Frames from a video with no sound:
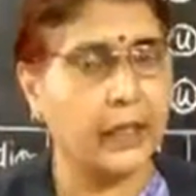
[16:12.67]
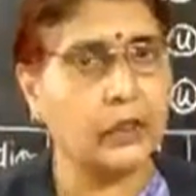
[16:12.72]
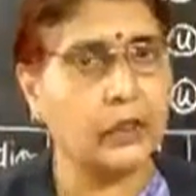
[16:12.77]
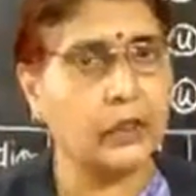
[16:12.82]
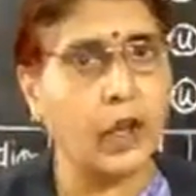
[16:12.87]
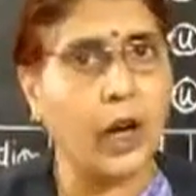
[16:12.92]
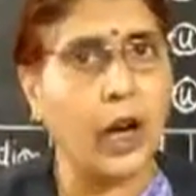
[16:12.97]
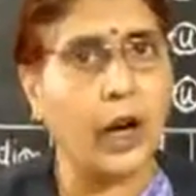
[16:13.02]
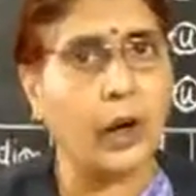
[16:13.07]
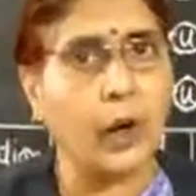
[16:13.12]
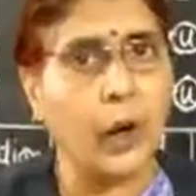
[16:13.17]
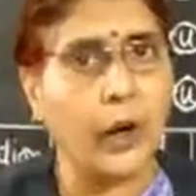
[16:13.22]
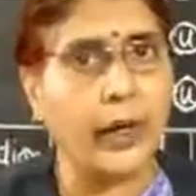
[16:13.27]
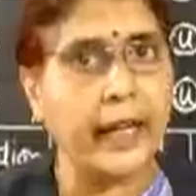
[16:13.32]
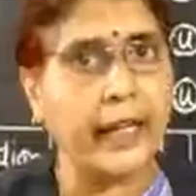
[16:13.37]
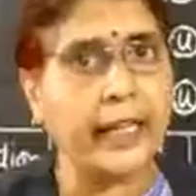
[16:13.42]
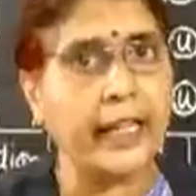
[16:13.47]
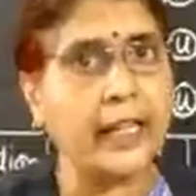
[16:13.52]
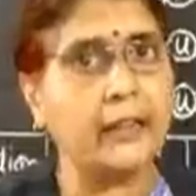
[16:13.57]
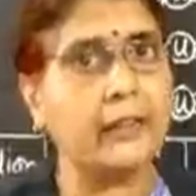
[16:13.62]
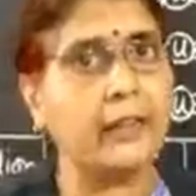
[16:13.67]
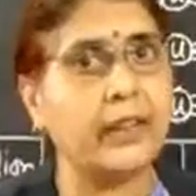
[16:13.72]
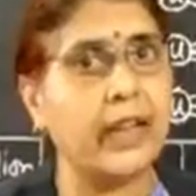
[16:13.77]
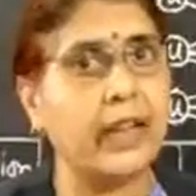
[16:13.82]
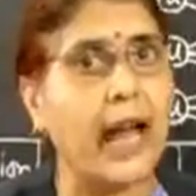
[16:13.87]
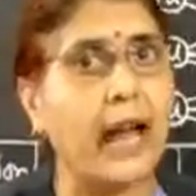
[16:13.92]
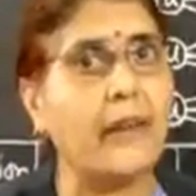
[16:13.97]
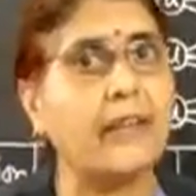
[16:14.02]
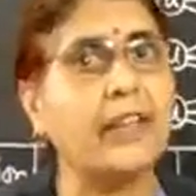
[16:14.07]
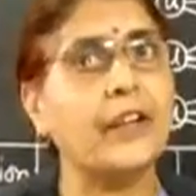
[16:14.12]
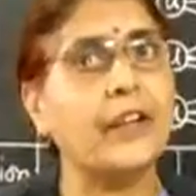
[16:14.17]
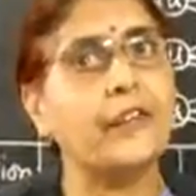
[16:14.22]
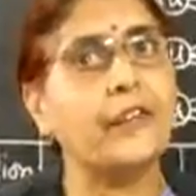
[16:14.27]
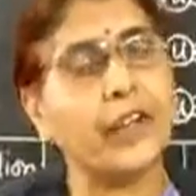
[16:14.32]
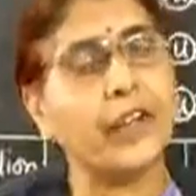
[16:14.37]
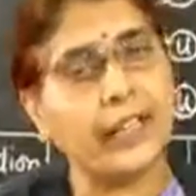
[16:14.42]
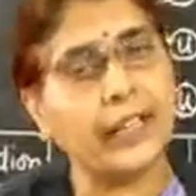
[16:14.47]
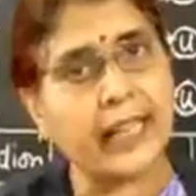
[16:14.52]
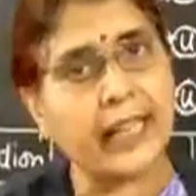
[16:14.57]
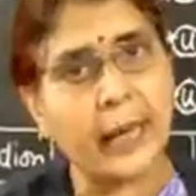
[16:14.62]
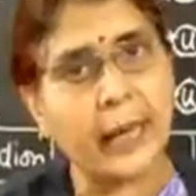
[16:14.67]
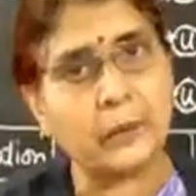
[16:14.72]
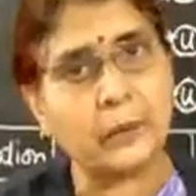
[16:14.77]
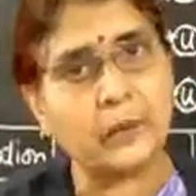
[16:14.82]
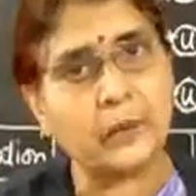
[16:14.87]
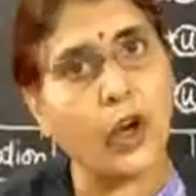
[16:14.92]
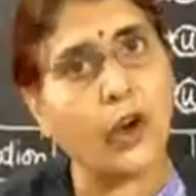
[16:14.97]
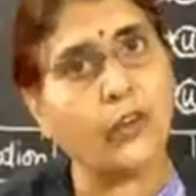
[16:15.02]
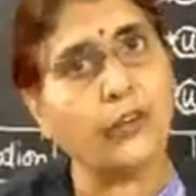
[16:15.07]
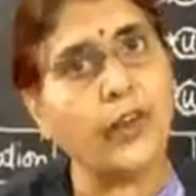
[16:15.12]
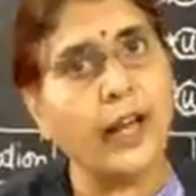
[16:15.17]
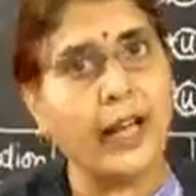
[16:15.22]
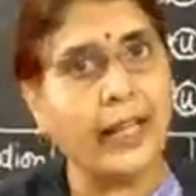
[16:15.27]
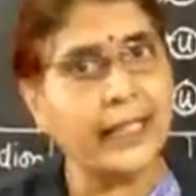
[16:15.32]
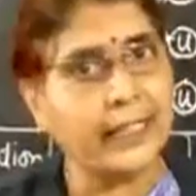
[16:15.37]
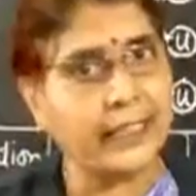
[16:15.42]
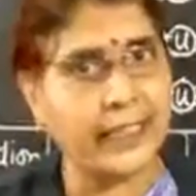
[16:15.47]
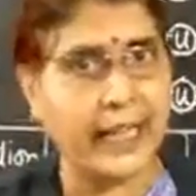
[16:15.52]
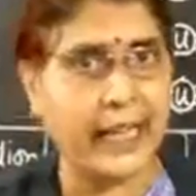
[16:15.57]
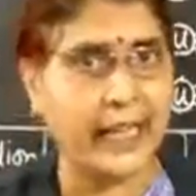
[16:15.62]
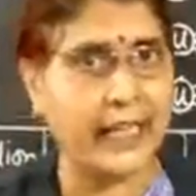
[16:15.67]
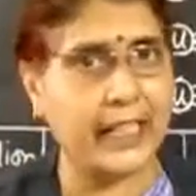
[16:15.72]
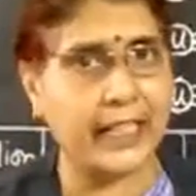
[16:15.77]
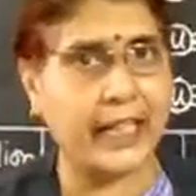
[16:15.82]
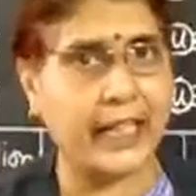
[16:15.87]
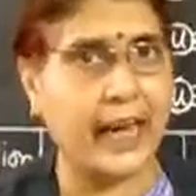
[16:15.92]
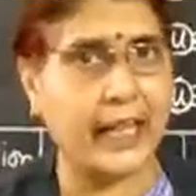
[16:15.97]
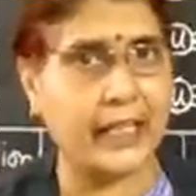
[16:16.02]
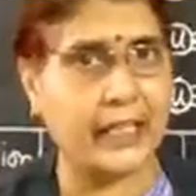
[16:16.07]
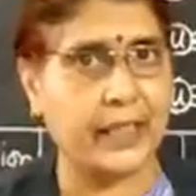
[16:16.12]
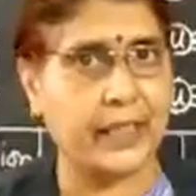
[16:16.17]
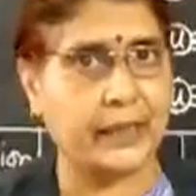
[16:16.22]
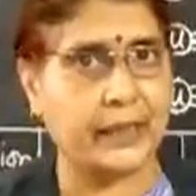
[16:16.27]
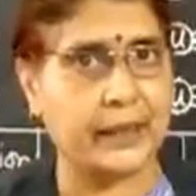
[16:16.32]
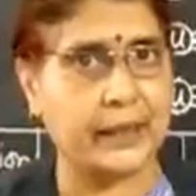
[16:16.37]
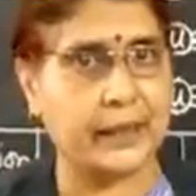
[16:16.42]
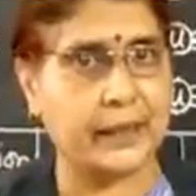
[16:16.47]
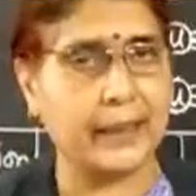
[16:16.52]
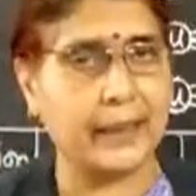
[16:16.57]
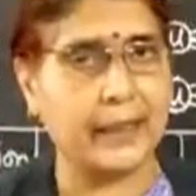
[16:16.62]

So accordingly we will have different types of chain reactions.